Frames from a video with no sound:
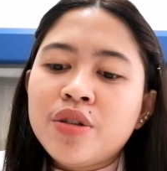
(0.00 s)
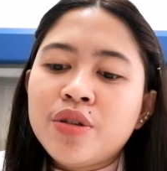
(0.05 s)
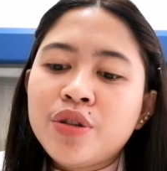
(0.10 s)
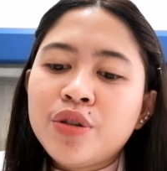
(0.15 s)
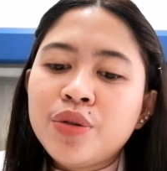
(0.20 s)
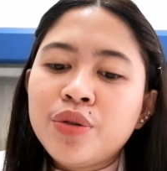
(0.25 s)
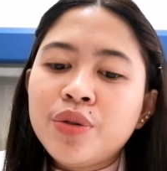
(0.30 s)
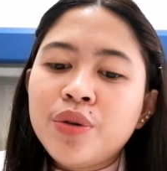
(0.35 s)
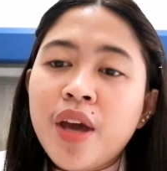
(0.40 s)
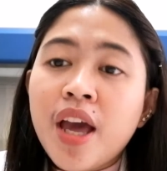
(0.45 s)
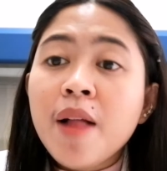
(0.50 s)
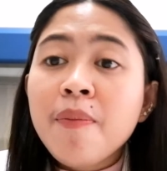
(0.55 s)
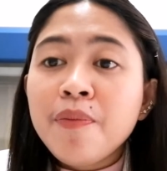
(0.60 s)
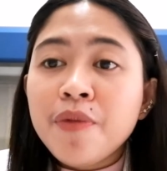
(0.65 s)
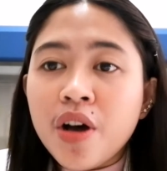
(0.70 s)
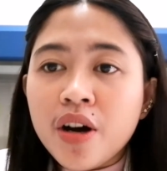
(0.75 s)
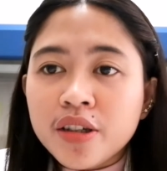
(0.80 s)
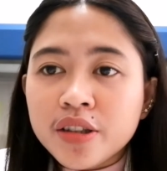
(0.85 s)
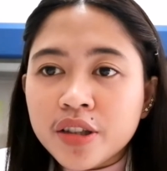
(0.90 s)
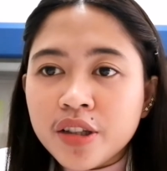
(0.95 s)
to help
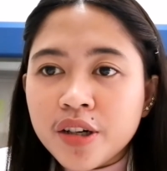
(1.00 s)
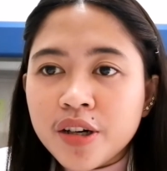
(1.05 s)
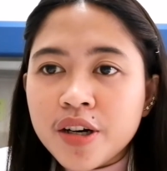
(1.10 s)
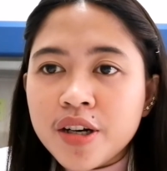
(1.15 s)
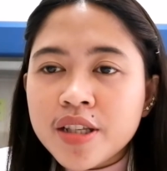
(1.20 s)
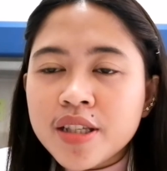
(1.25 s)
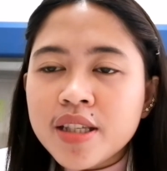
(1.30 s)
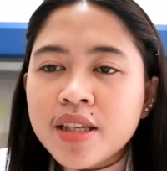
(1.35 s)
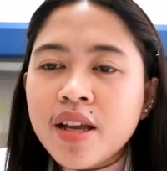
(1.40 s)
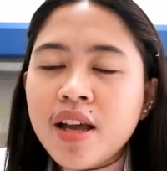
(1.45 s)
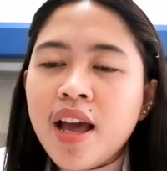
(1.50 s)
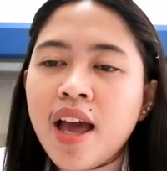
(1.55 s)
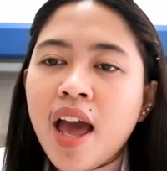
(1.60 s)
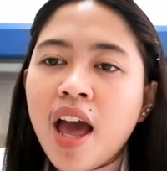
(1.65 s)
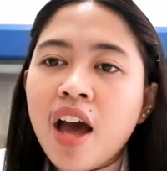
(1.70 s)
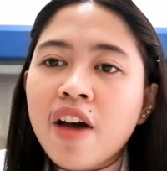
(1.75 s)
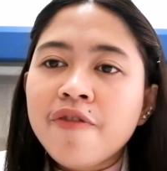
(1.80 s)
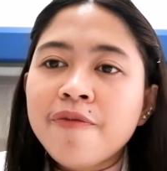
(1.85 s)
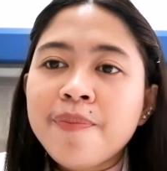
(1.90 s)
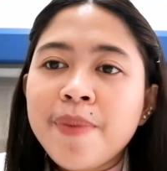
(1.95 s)
doctors
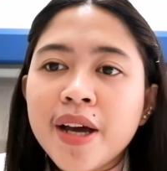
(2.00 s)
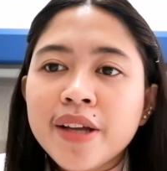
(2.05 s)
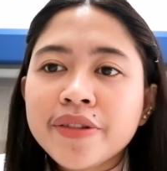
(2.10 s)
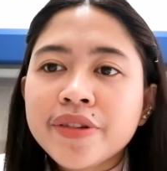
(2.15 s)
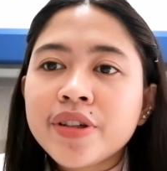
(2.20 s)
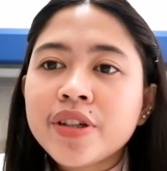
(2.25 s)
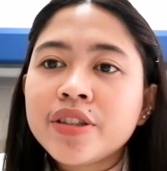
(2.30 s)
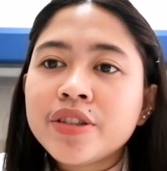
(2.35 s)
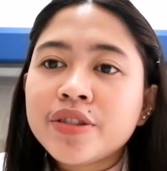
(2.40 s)
have better